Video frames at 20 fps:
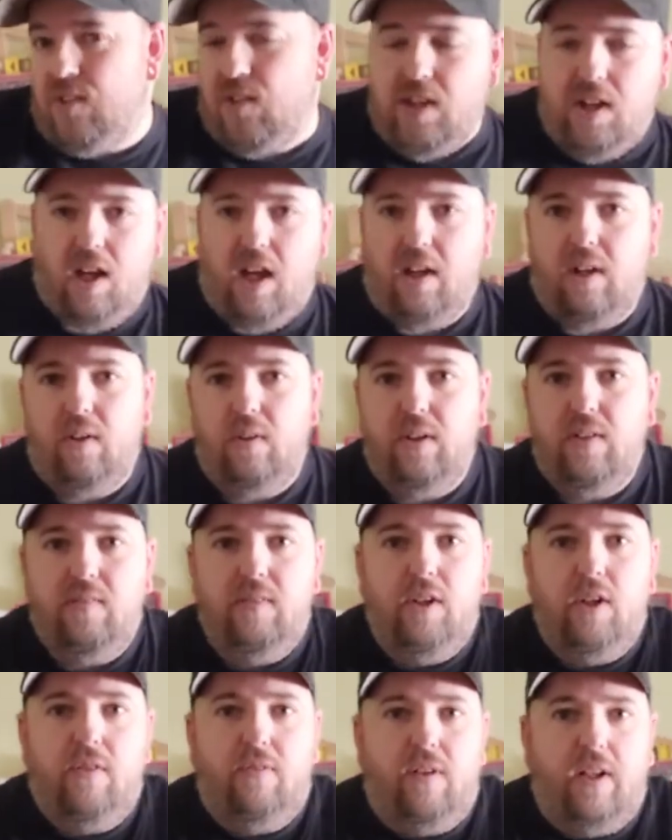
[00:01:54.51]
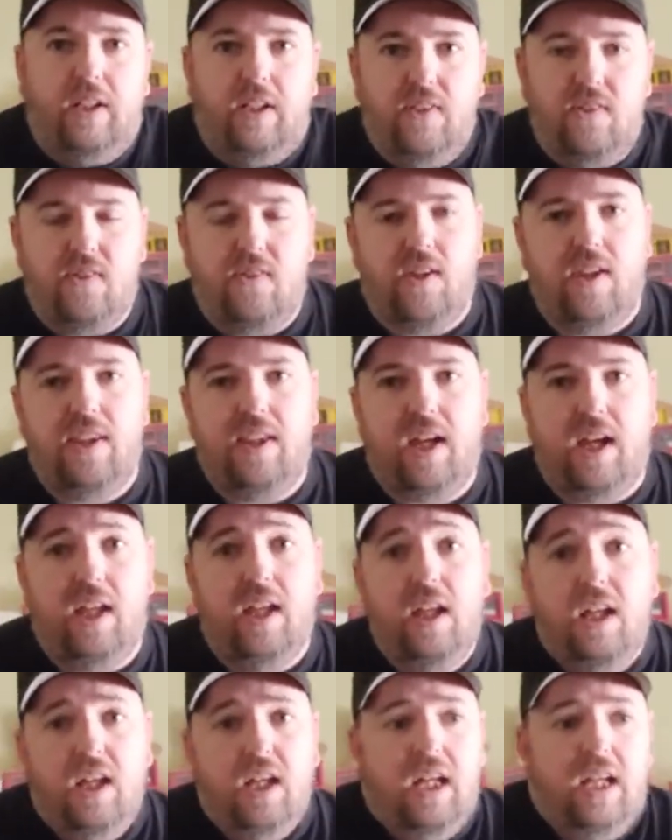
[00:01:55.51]
I don't even know if I could say that.
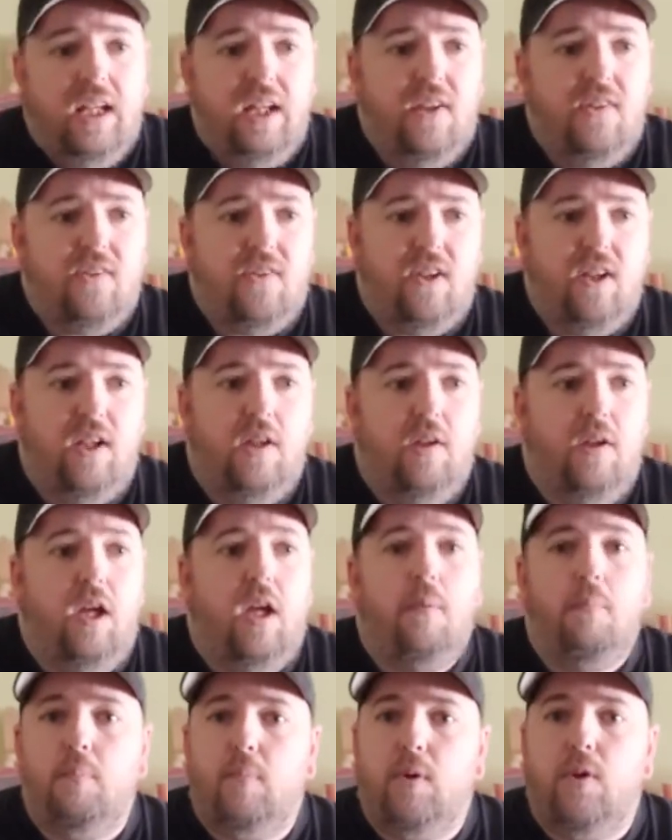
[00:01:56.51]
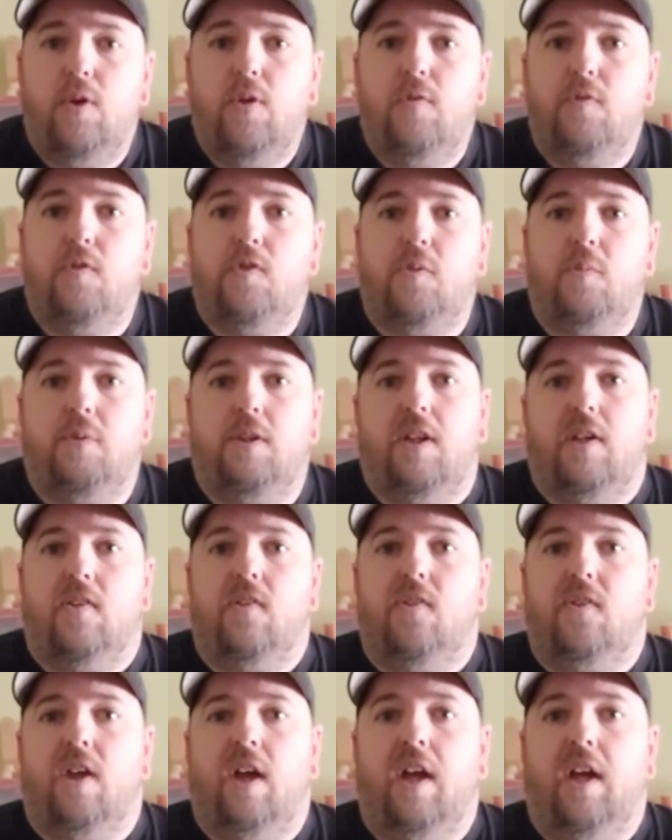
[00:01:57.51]
It is going to improve some
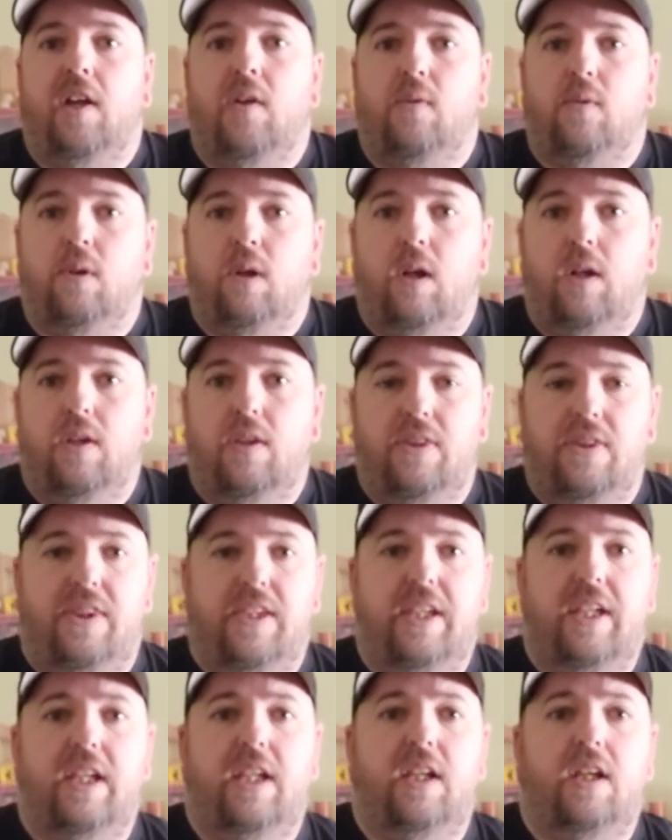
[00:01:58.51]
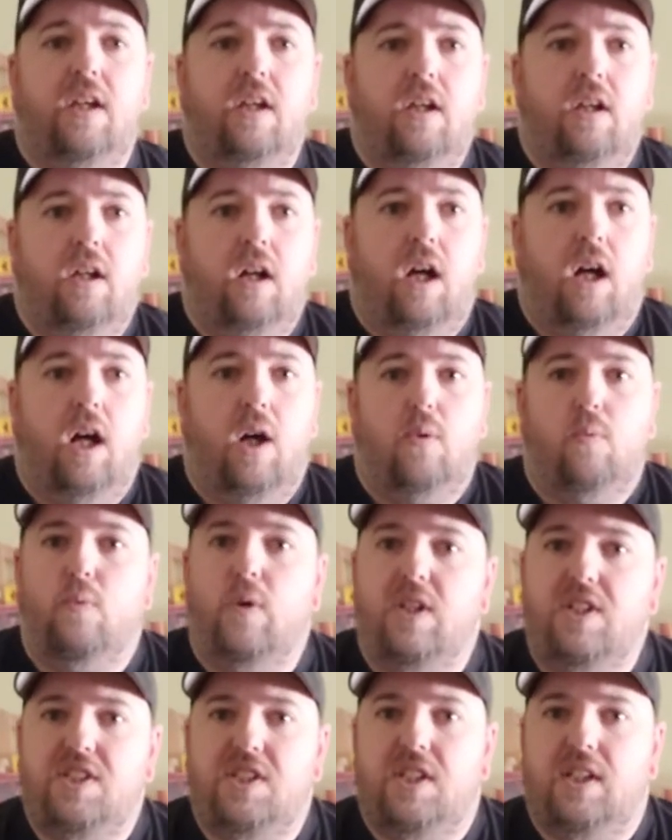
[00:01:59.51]
things like the
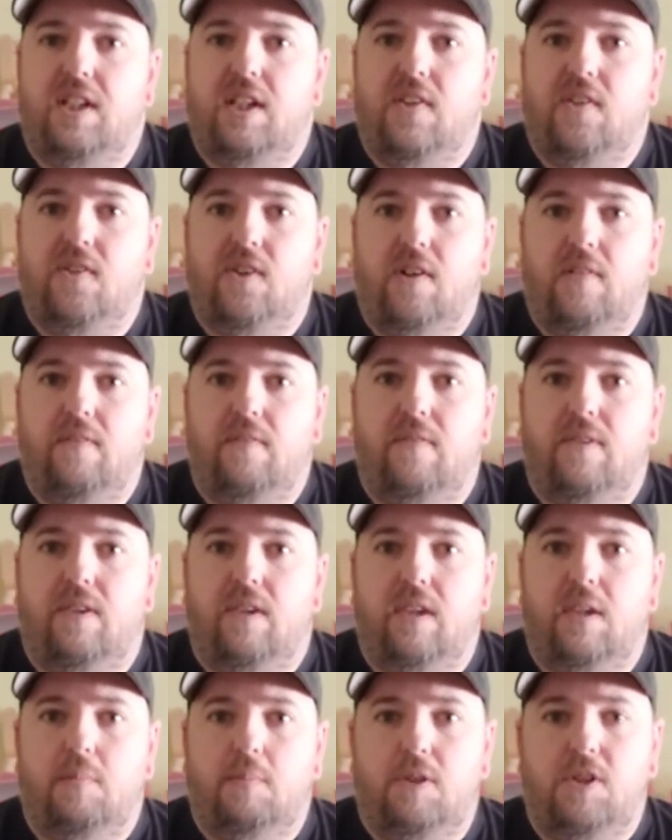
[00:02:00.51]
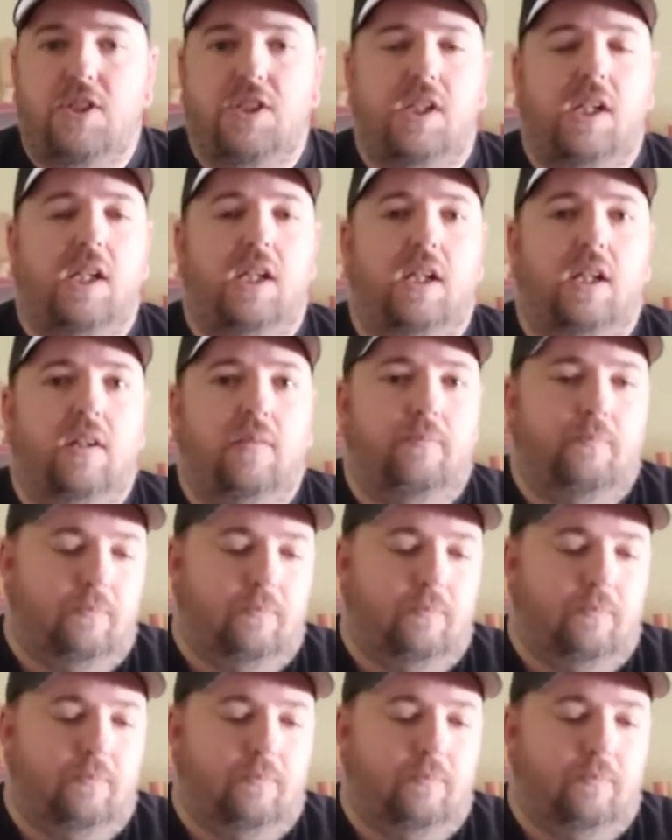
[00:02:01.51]
rigidness of the machine.